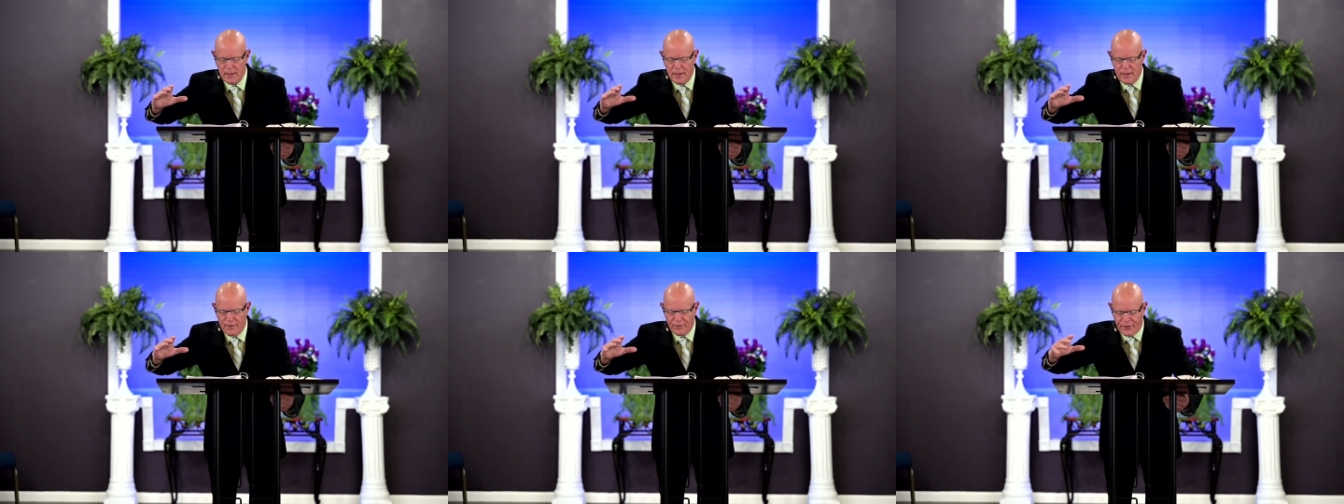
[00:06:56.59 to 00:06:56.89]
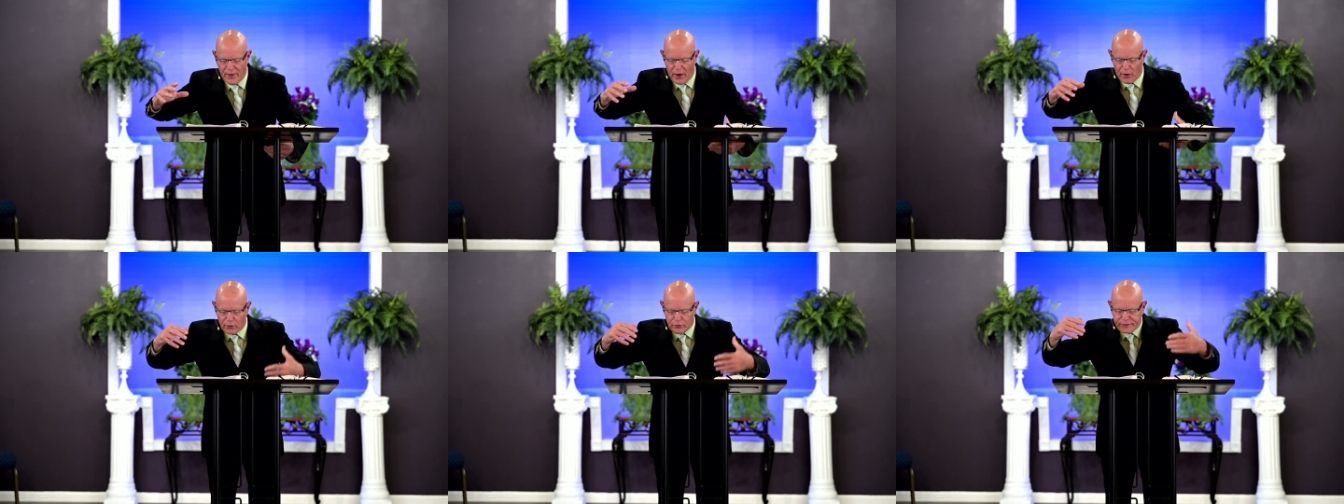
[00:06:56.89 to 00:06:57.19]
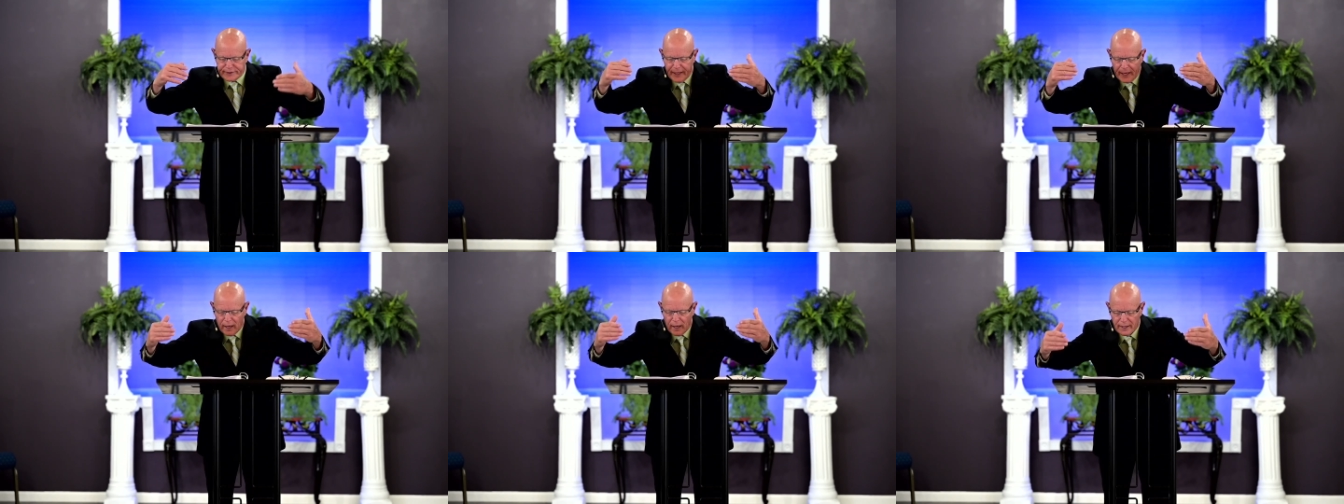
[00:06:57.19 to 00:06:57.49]
they are
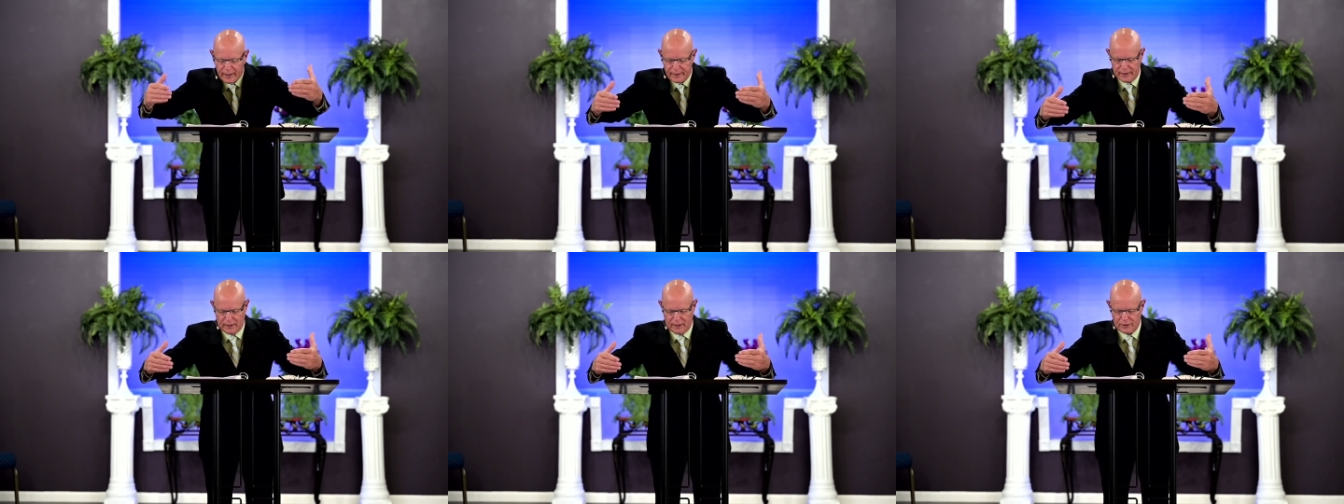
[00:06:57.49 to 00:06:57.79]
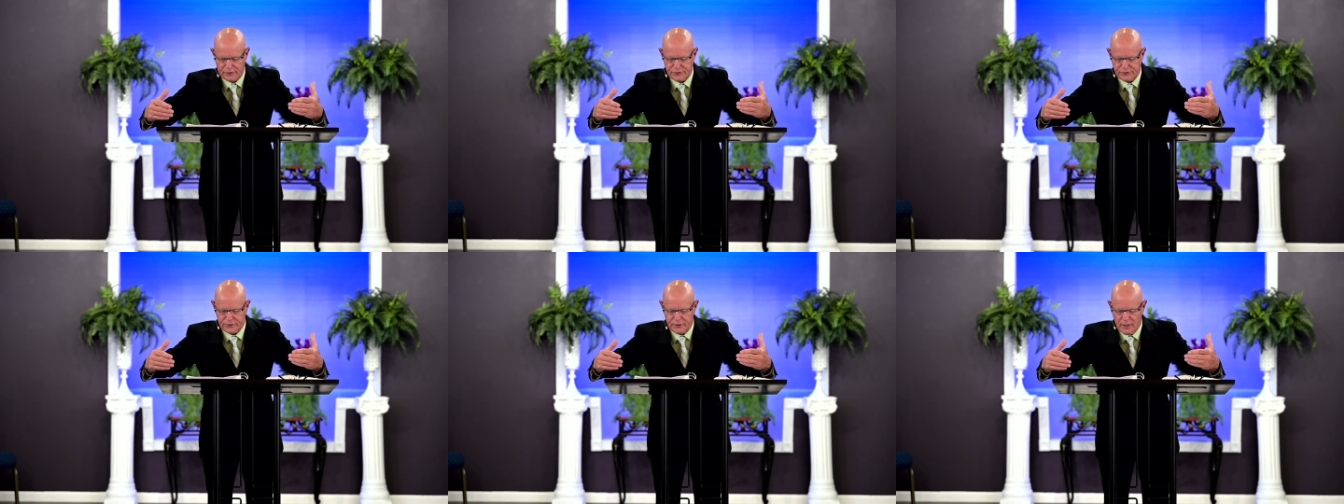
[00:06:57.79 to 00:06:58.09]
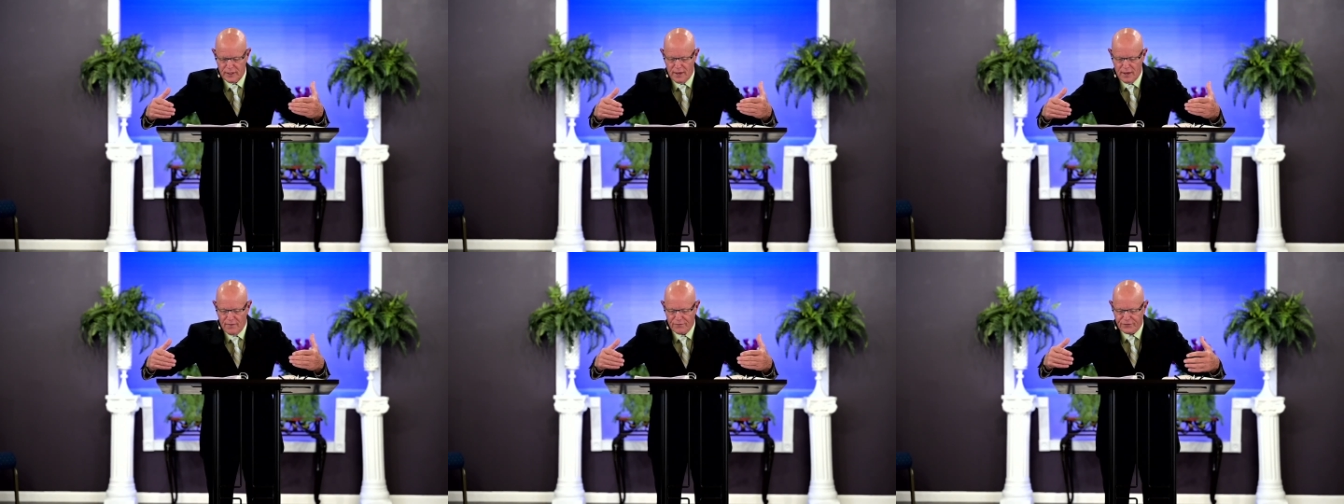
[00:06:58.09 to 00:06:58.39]
telling us
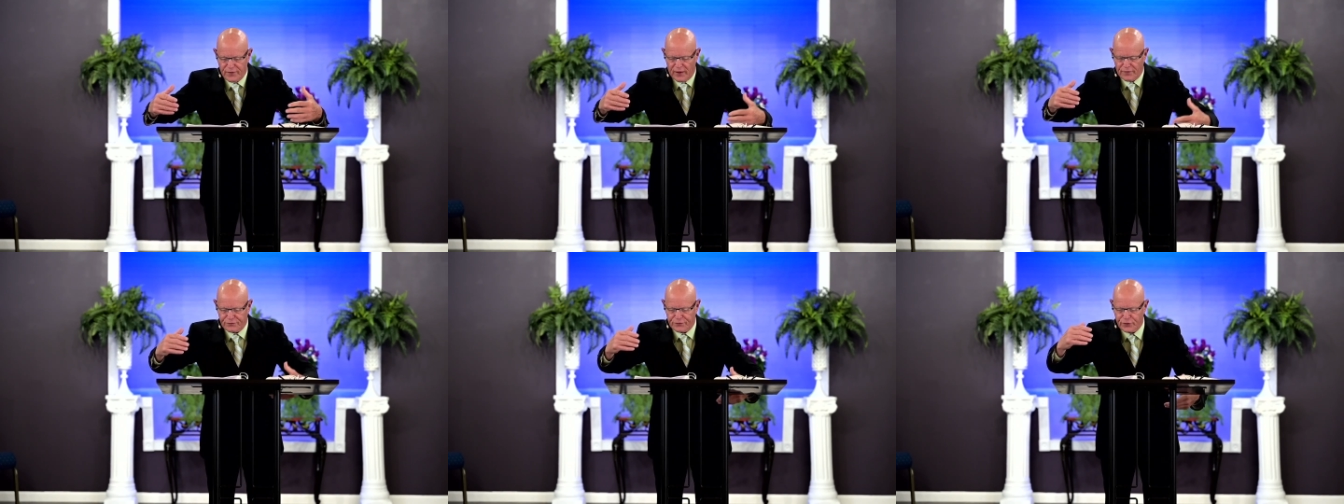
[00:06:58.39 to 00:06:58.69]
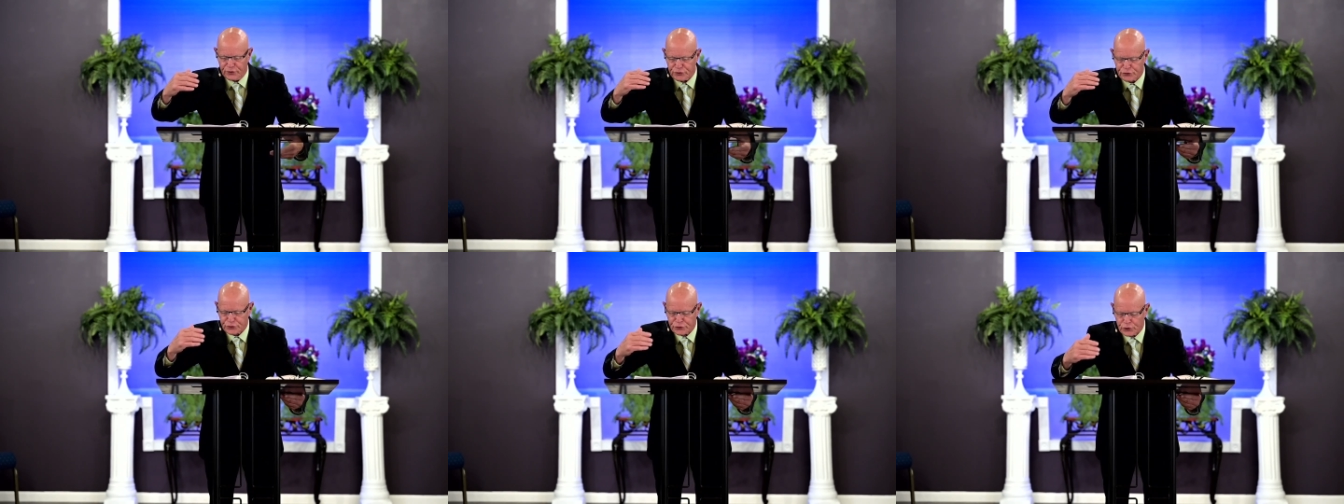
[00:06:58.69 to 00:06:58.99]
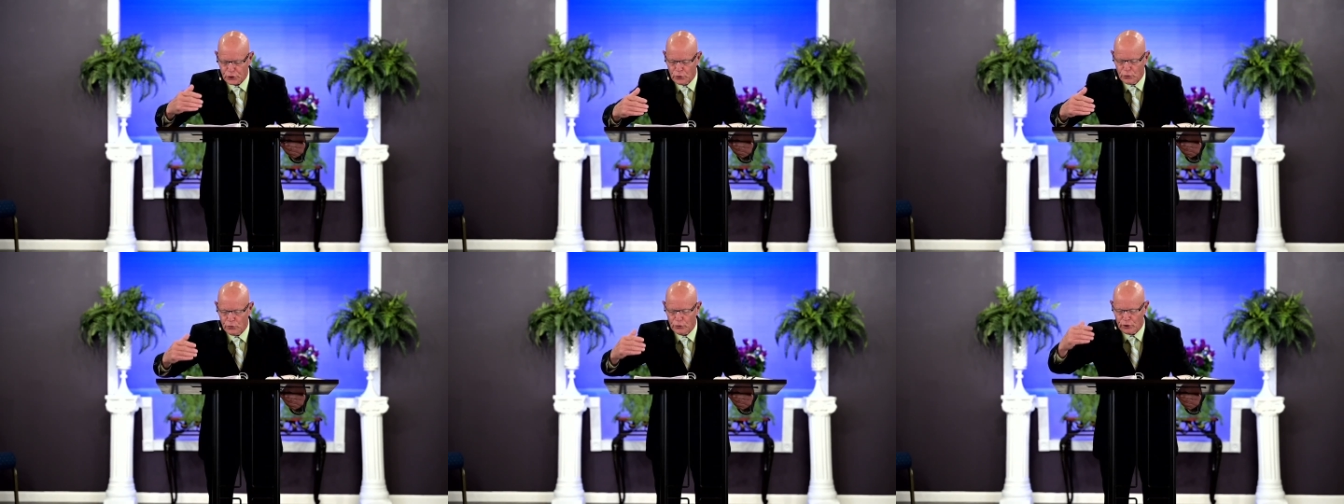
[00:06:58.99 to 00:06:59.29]
that this
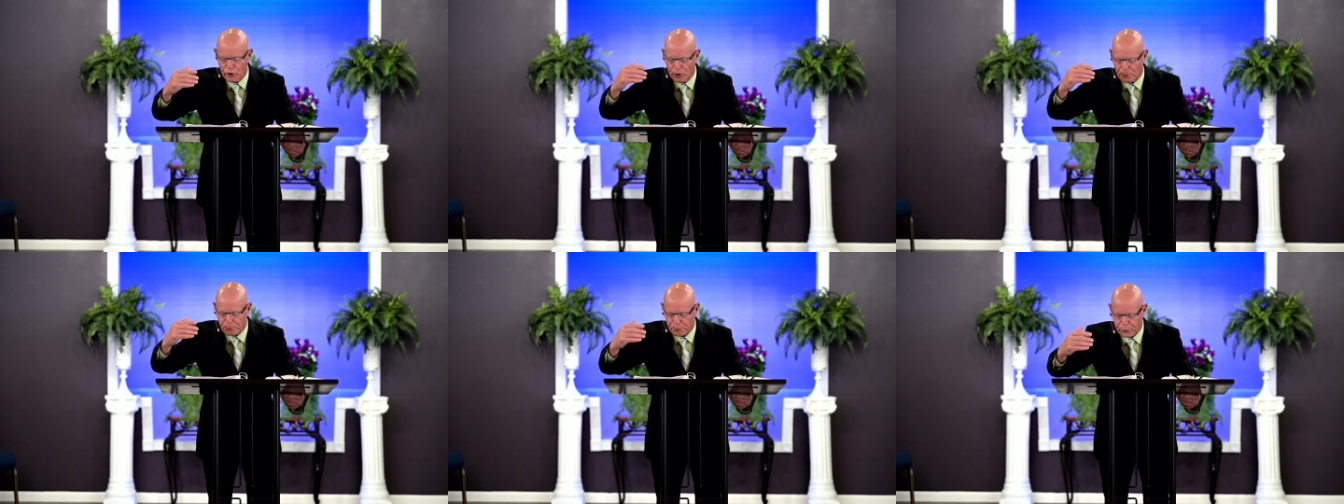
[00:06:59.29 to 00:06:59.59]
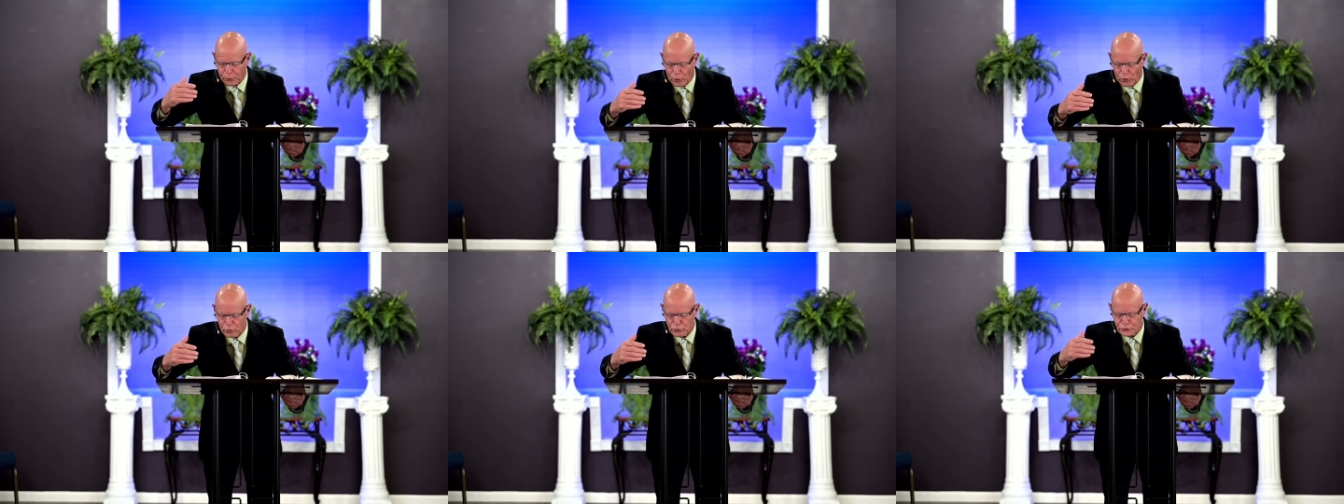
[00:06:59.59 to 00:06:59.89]
soon approach